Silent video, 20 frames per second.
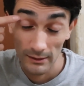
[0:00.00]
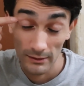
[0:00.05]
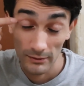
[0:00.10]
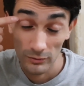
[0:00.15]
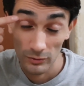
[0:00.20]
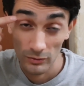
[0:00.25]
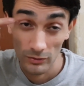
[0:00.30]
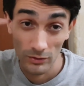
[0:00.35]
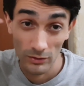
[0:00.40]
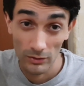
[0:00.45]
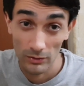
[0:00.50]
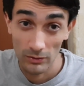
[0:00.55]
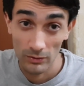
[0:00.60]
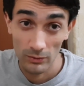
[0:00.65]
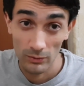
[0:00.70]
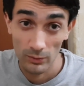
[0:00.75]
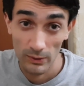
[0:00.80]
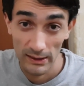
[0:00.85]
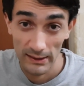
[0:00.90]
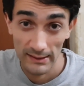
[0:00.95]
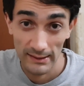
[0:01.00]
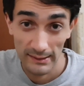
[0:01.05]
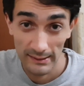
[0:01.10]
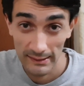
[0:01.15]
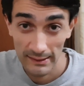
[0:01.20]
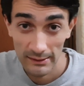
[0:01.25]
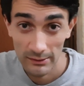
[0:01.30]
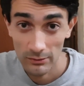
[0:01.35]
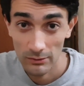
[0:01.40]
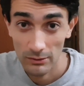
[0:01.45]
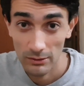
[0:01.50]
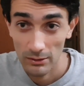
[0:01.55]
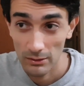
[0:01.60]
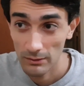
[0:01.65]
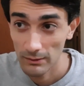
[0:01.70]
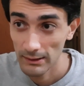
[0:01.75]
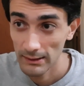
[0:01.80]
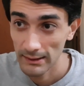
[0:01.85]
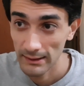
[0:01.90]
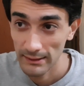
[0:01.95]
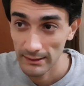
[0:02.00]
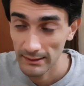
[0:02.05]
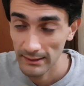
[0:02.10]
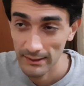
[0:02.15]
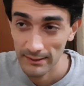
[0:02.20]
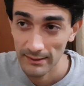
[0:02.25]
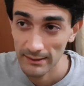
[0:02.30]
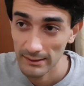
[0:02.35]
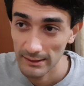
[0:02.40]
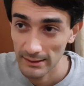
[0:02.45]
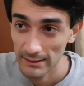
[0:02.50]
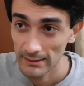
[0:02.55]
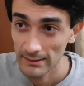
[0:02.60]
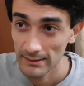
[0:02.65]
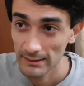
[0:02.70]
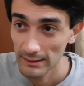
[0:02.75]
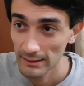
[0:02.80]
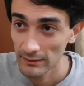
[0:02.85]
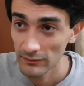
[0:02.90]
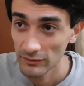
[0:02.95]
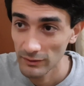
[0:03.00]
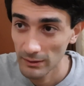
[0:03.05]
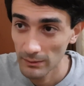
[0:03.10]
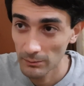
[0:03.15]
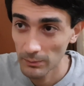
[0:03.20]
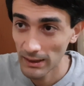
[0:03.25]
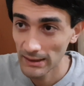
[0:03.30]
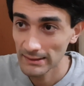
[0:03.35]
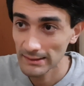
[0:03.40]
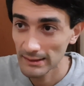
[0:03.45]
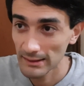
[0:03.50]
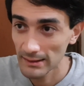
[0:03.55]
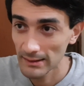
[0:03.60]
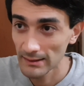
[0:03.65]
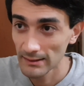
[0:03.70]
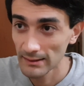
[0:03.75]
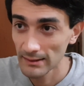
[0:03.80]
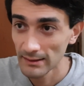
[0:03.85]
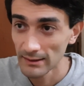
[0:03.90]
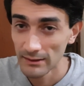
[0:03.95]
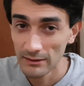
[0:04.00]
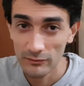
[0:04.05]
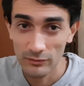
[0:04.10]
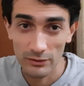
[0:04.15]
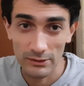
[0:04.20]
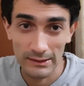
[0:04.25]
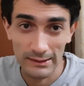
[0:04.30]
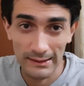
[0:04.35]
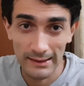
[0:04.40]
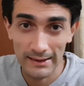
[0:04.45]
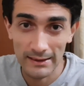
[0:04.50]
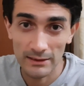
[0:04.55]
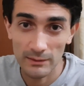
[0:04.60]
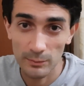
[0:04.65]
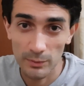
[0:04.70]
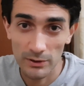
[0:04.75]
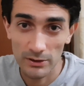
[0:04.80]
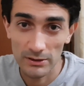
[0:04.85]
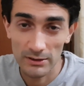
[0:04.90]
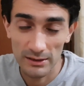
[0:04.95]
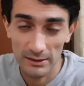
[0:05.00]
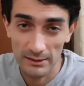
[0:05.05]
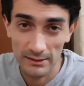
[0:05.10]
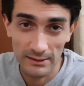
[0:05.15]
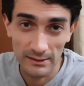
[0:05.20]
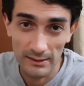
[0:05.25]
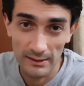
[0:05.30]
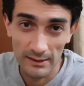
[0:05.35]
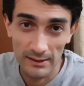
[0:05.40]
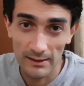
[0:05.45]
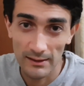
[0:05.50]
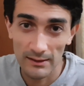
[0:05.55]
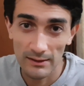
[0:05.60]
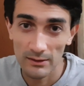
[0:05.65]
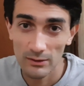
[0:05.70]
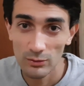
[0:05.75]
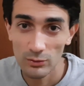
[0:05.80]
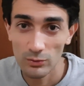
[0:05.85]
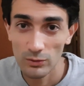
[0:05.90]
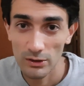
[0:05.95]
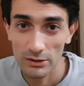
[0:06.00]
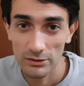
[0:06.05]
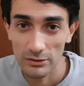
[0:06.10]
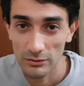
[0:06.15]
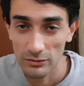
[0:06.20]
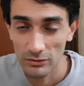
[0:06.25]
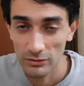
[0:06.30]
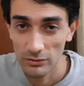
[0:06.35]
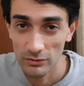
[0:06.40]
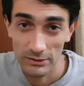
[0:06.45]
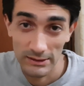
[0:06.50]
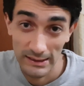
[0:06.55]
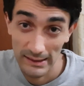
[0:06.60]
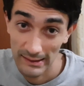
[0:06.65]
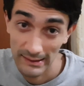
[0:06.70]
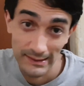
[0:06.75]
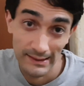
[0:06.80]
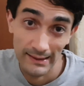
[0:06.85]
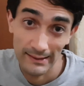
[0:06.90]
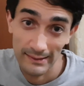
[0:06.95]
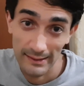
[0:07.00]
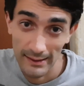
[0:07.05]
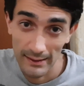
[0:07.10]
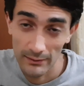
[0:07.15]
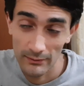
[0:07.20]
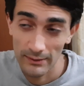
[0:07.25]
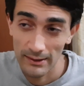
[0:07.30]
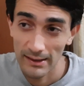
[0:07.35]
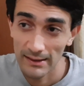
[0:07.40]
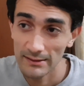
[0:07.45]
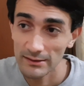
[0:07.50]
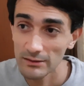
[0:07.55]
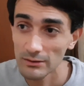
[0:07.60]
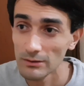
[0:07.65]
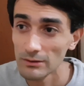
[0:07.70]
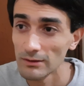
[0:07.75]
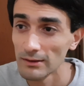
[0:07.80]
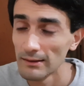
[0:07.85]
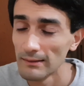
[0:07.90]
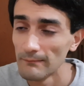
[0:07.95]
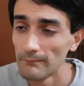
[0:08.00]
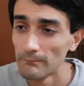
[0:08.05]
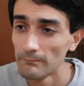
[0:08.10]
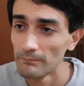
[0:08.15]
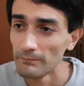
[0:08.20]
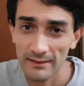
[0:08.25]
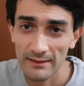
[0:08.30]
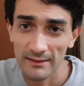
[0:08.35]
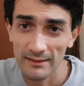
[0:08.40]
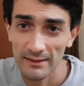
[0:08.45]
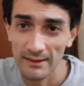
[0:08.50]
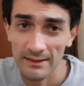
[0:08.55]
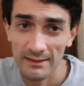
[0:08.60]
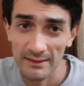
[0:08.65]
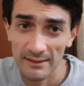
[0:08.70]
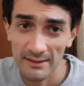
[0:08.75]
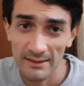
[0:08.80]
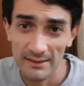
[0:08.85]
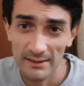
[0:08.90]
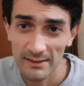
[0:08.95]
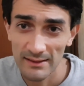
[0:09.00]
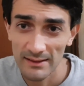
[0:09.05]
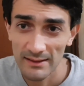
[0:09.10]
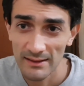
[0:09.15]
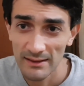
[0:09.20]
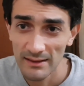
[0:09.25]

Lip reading: to go where they need to go, and then they just leave the bicycle for the next person who wants to use it in that area. So that's